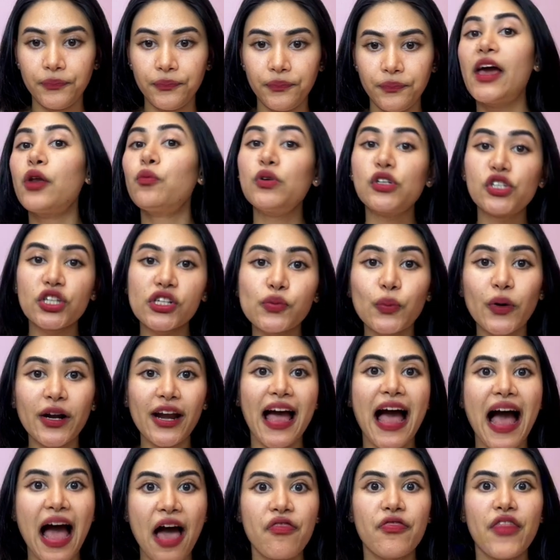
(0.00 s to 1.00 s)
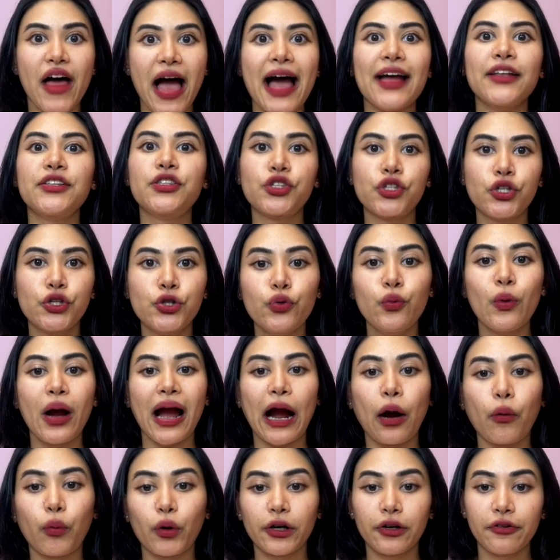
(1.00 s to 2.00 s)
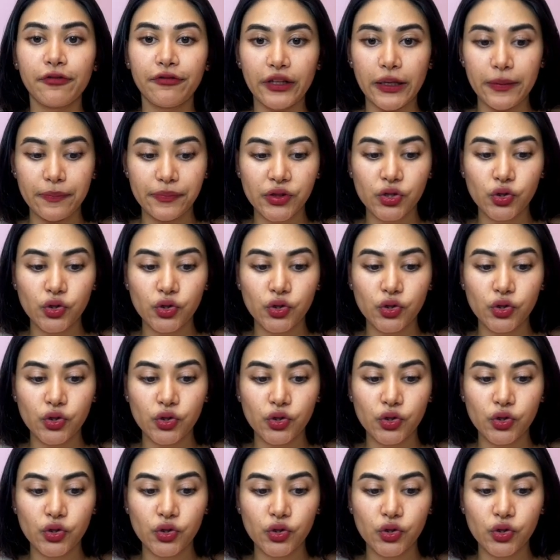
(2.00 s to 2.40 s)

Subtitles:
And we just want to add that to our flips.